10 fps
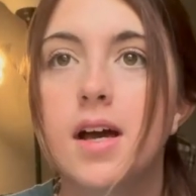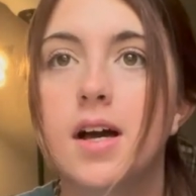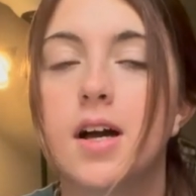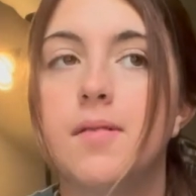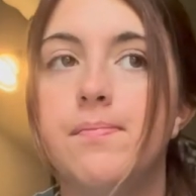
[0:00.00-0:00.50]

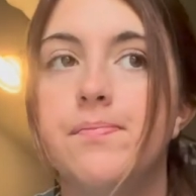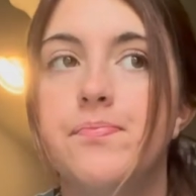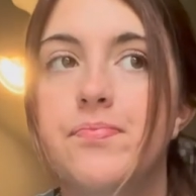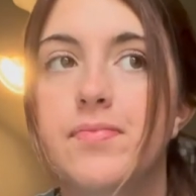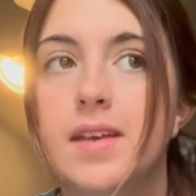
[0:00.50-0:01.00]
um
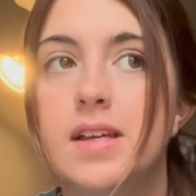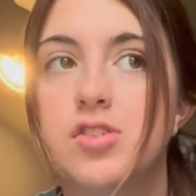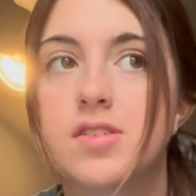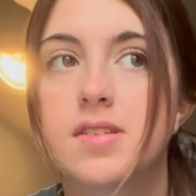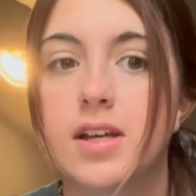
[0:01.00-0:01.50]
and
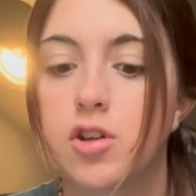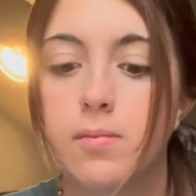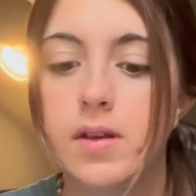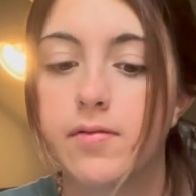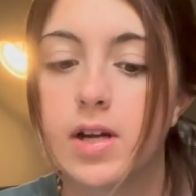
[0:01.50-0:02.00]
just like
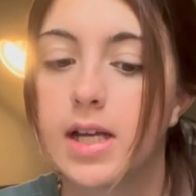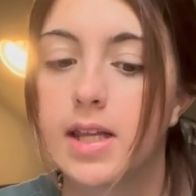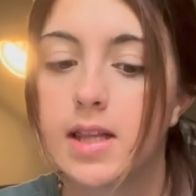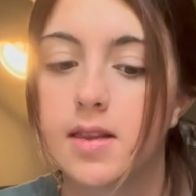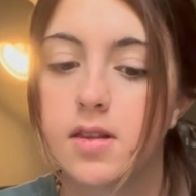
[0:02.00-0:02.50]
don't be afraid
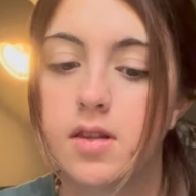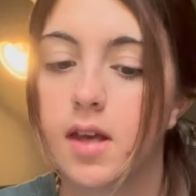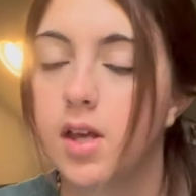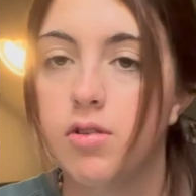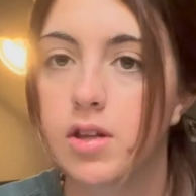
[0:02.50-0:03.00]
like
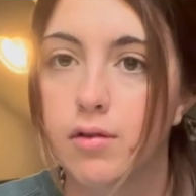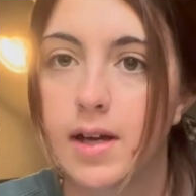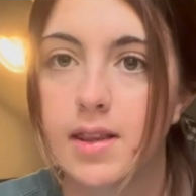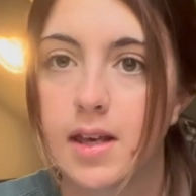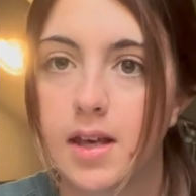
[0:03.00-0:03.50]
like you did the
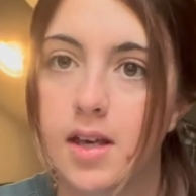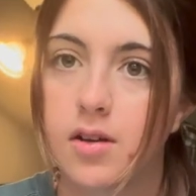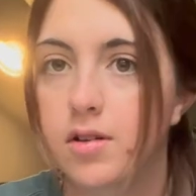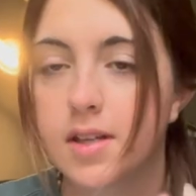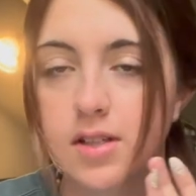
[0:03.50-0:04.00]
right
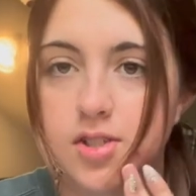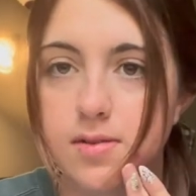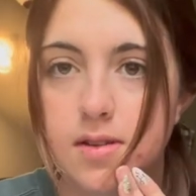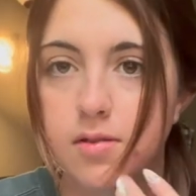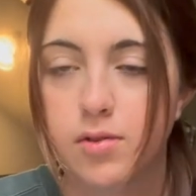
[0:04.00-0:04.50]
thing or like
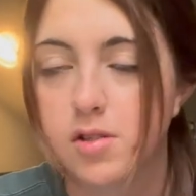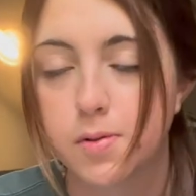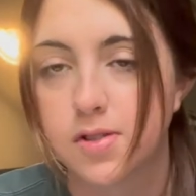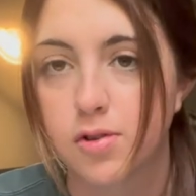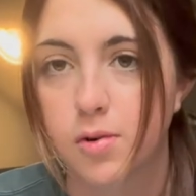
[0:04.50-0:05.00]
she's this
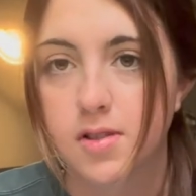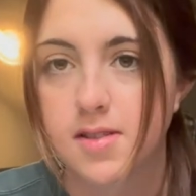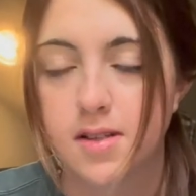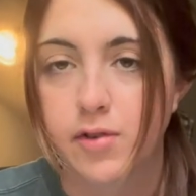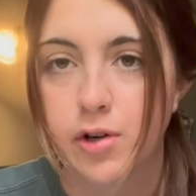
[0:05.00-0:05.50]
person who wrote
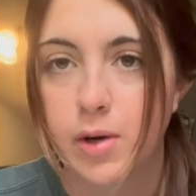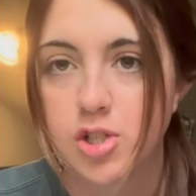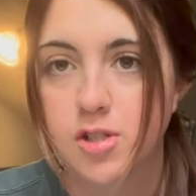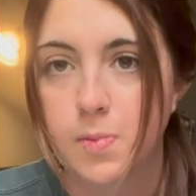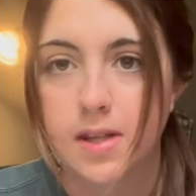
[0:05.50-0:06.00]
this is never gonna
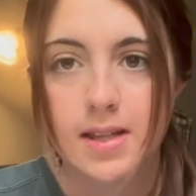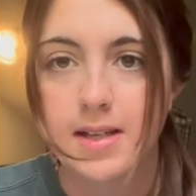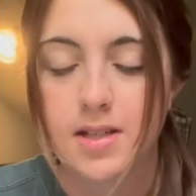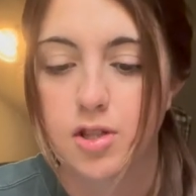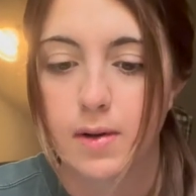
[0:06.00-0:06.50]
watch this but like
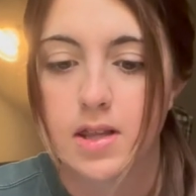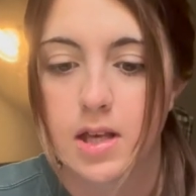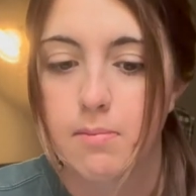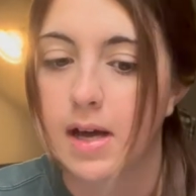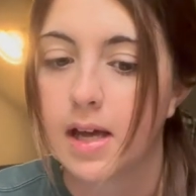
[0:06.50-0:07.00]
they did the right
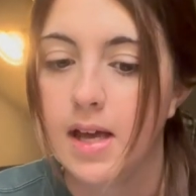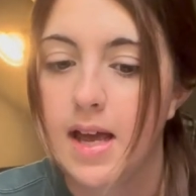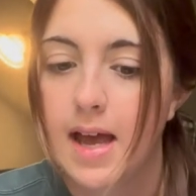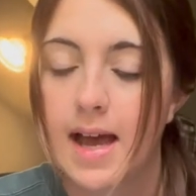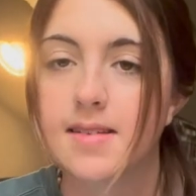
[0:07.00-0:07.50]
thing by
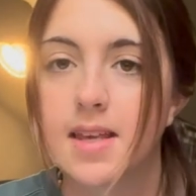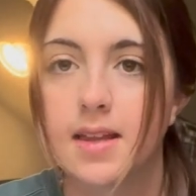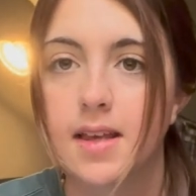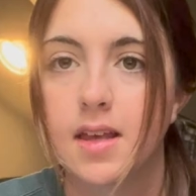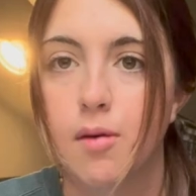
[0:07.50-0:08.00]
asking
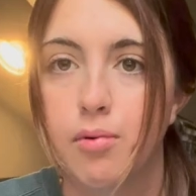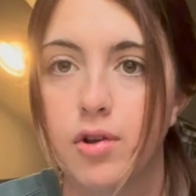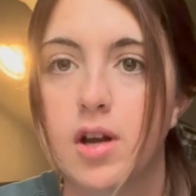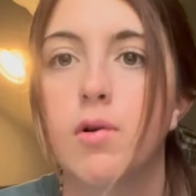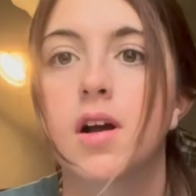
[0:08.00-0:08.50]
like an
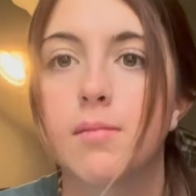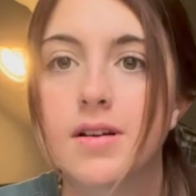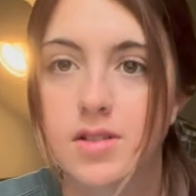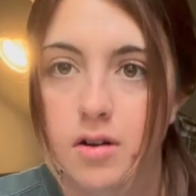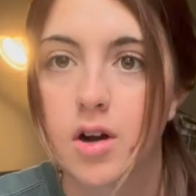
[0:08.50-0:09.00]
employee to walk them
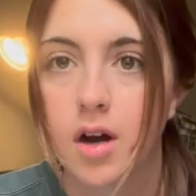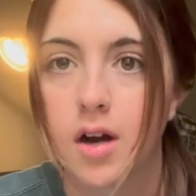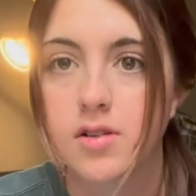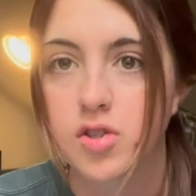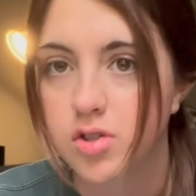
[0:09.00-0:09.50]
out to their
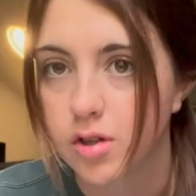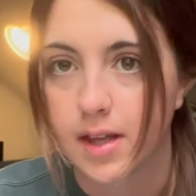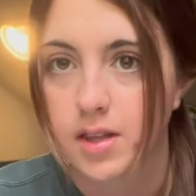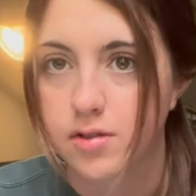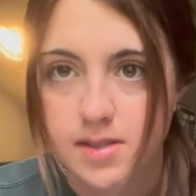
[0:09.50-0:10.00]
car just so
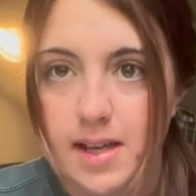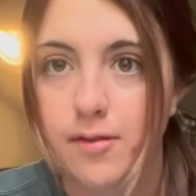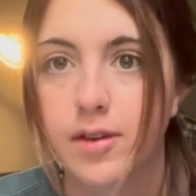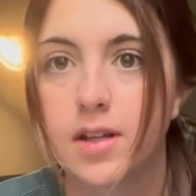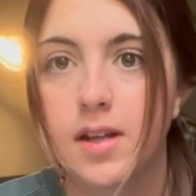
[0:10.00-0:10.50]
like they're
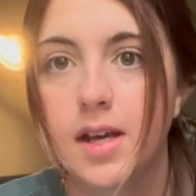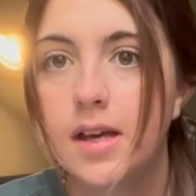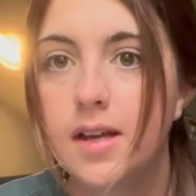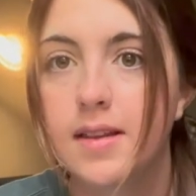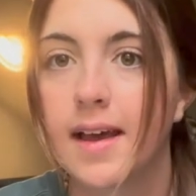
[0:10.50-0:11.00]
safe and
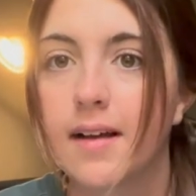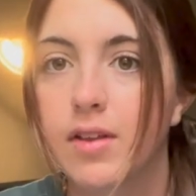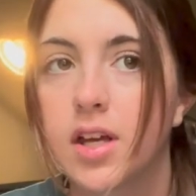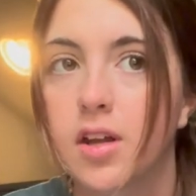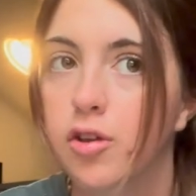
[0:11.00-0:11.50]
they have
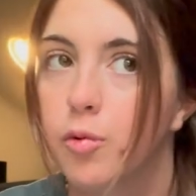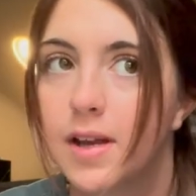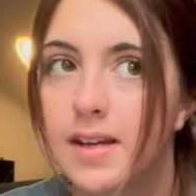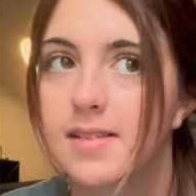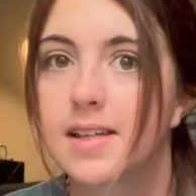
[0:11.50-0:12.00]
like another
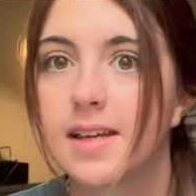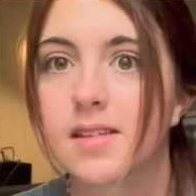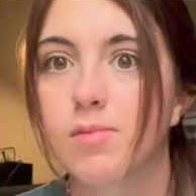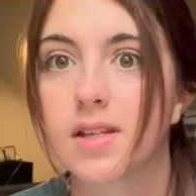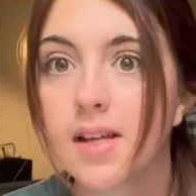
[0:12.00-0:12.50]
witness in
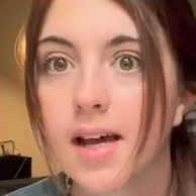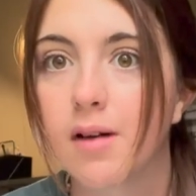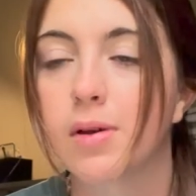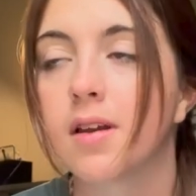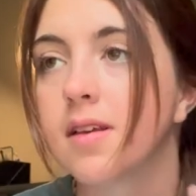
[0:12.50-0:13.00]
case something did
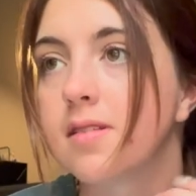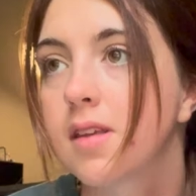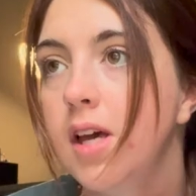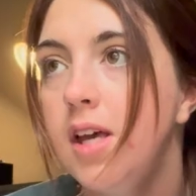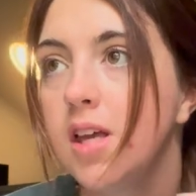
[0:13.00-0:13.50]
happen because
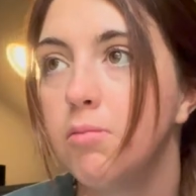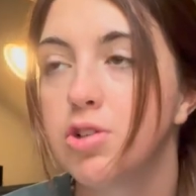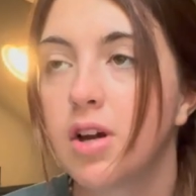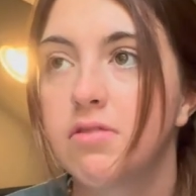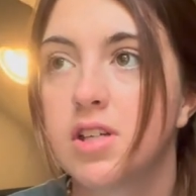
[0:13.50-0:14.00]
human
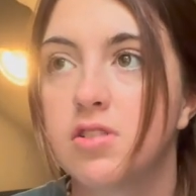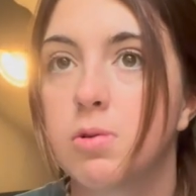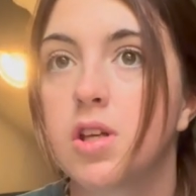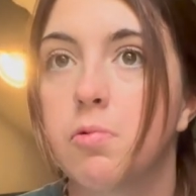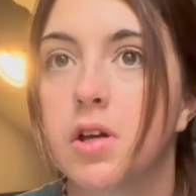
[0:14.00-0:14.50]
trafficking is
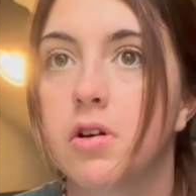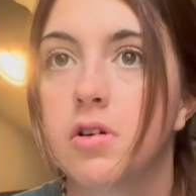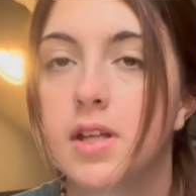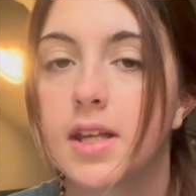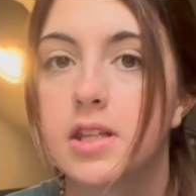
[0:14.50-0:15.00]
really
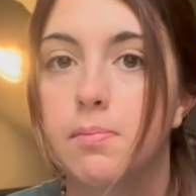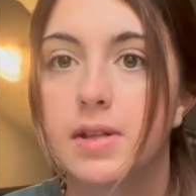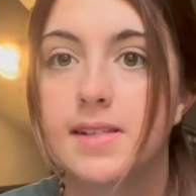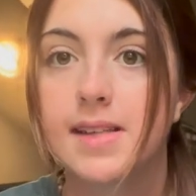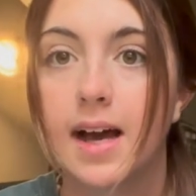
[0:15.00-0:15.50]
real and like the
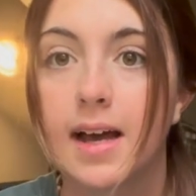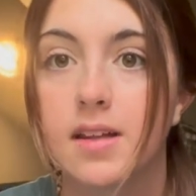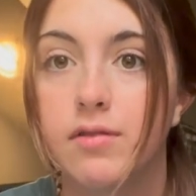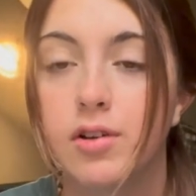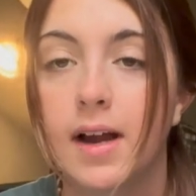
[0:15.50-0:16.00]
place that i
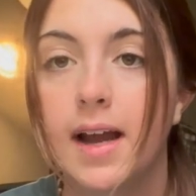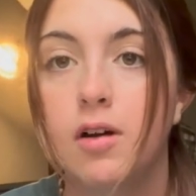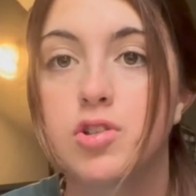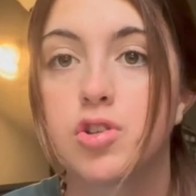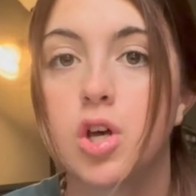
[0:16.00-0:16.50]
live in right
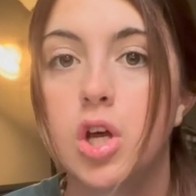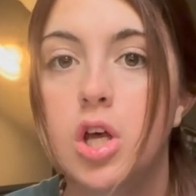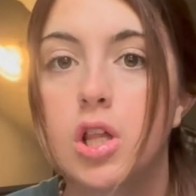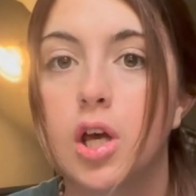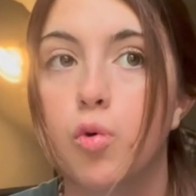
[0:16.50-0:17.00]
now is
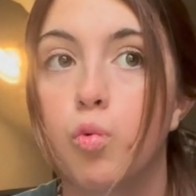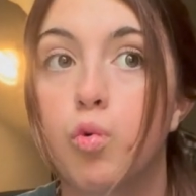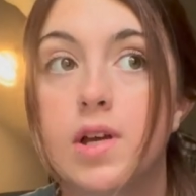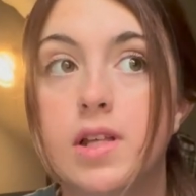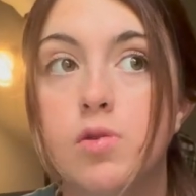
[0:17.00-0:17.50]
like
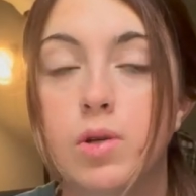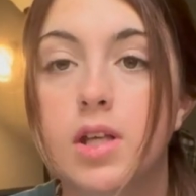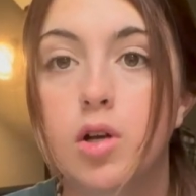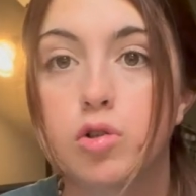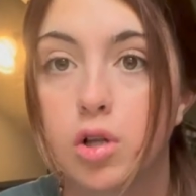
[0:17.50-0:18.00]
really
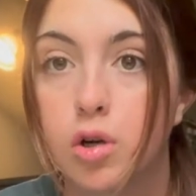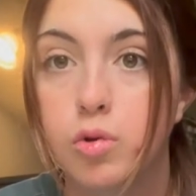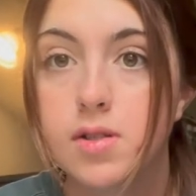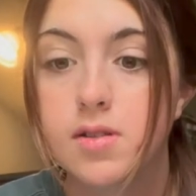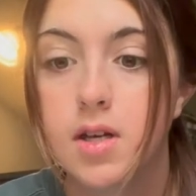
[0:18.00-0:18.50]
really
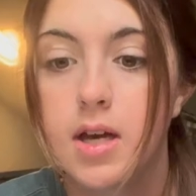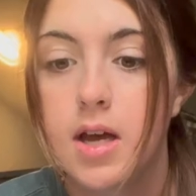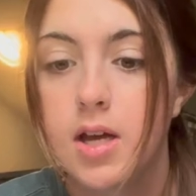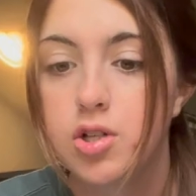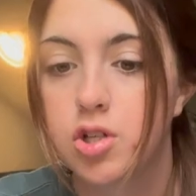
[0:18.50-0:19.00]
close
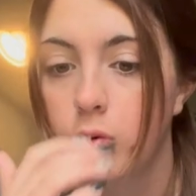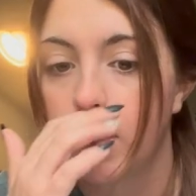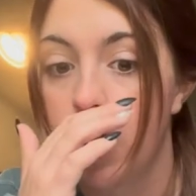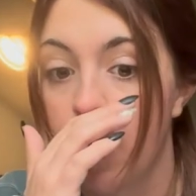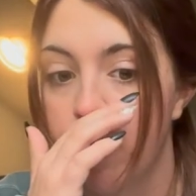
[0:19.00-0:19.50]
to
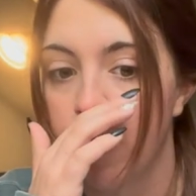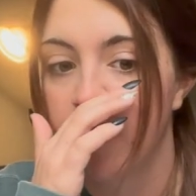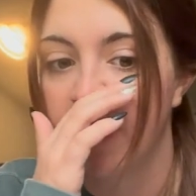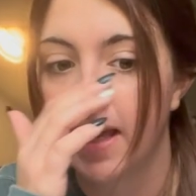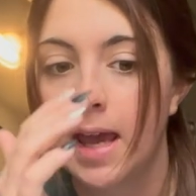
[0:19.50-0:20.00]

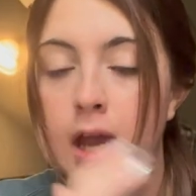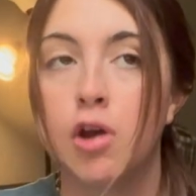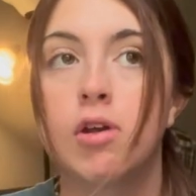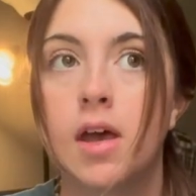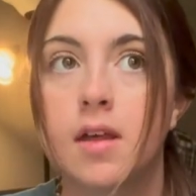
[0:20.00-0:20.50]
another like
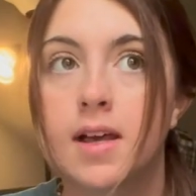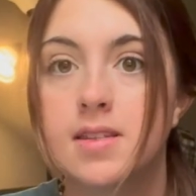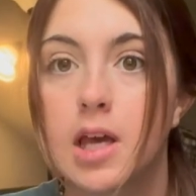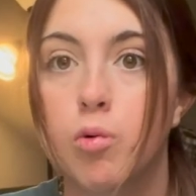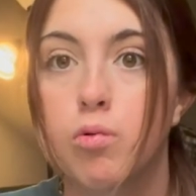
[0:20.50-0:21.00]
area
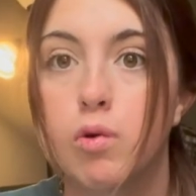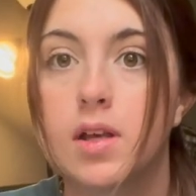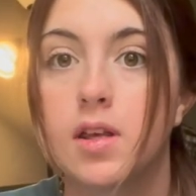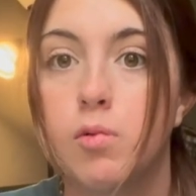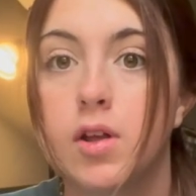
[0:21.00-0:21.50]
that's like
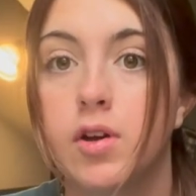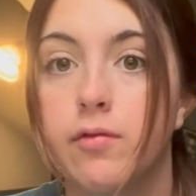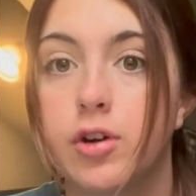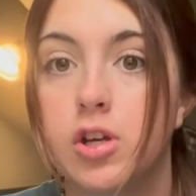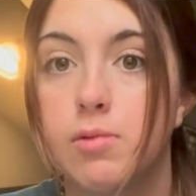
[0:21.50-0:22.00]
really well
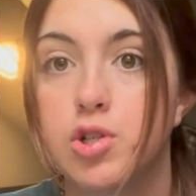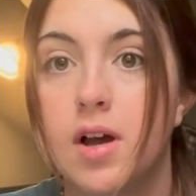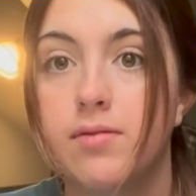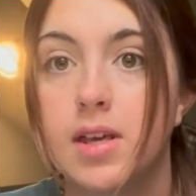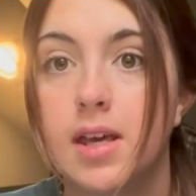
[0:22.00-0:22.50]
known for human
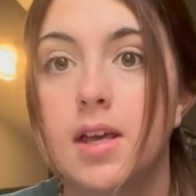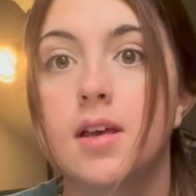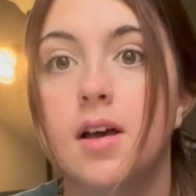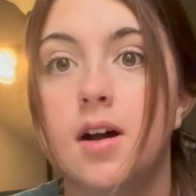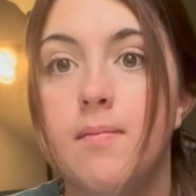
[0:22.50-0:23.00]
trafficking
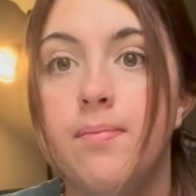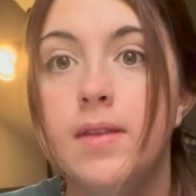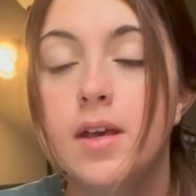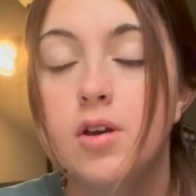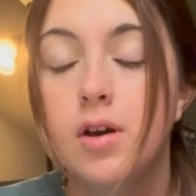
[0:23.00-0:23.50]
um
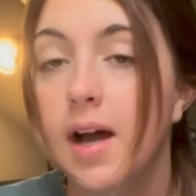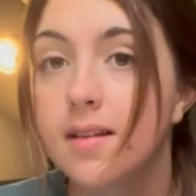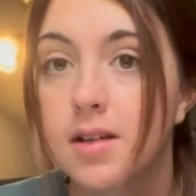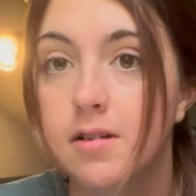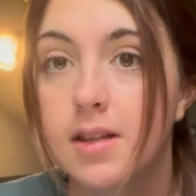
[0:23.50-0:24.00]
i
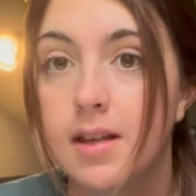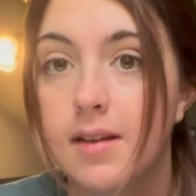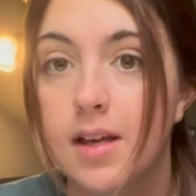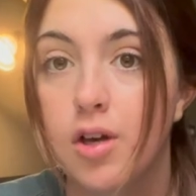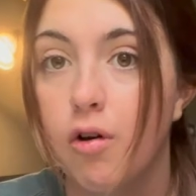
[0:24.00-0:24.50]
literally
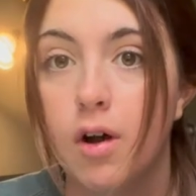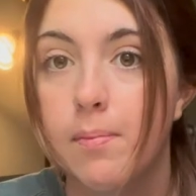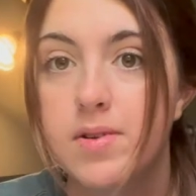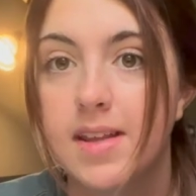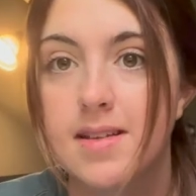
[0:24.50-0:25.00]
like go
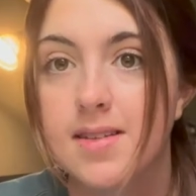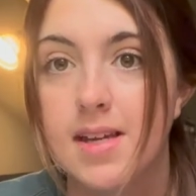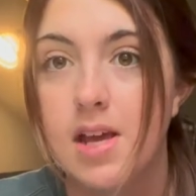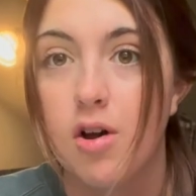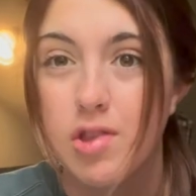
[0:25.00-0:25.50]
up to that
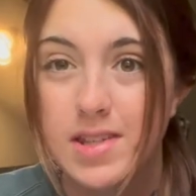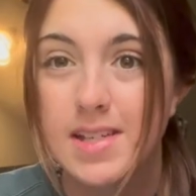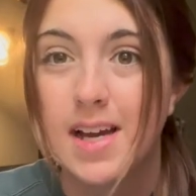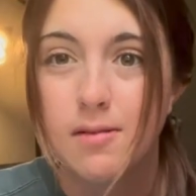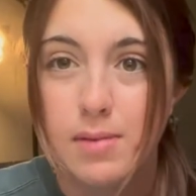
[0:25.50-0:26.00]
city all the
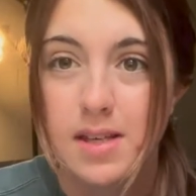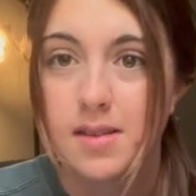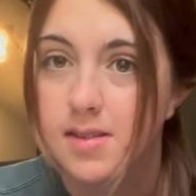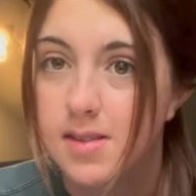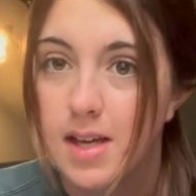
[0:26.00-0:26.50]
time because